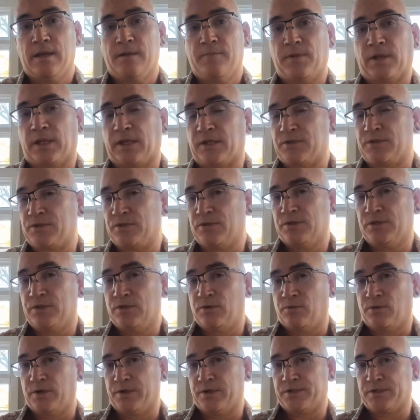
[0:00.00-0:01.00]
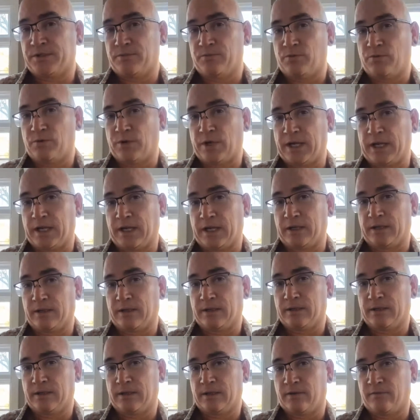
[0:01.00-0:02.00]
Because using a wisdom ring
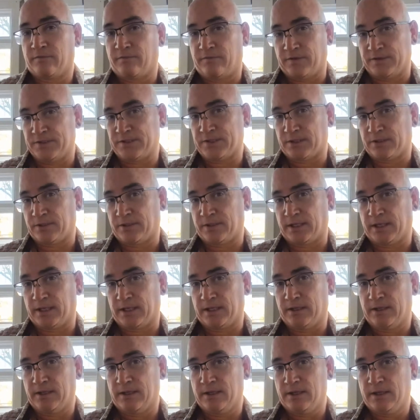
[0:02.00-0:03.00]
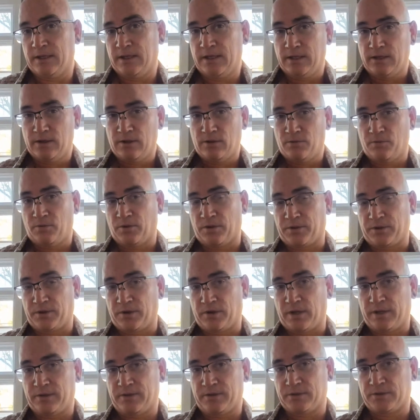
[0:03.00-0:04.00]
physically with
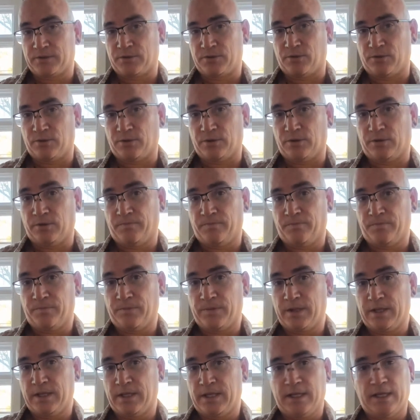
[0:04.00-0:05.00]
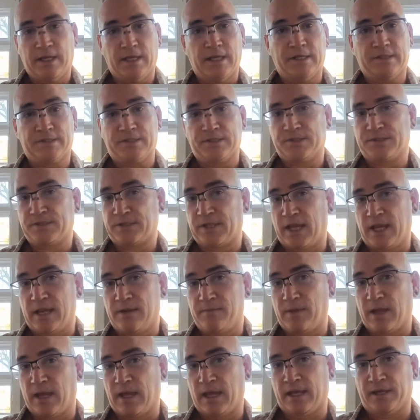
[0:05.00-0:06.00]
your other tool is the
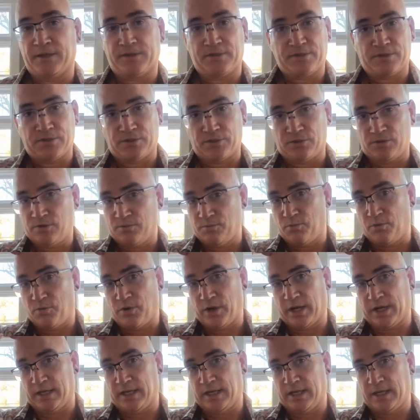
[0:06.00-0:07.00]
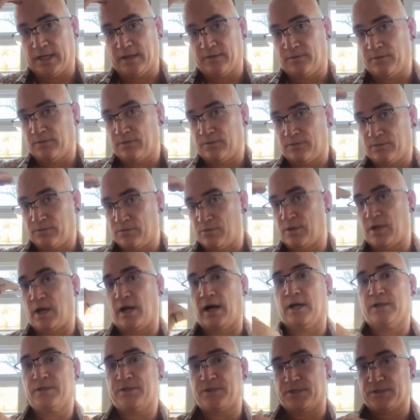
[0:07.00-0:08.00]
same as you bringing in through
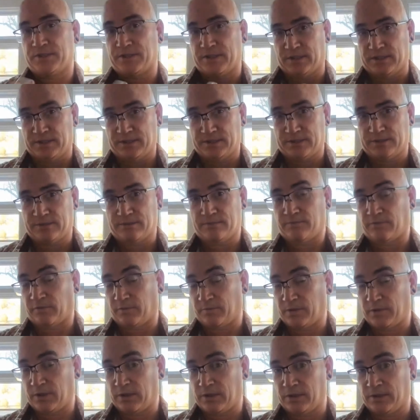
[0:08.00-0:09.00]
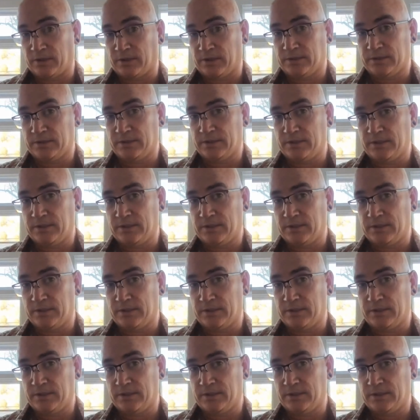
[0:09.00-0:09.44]
consciousness from the heart,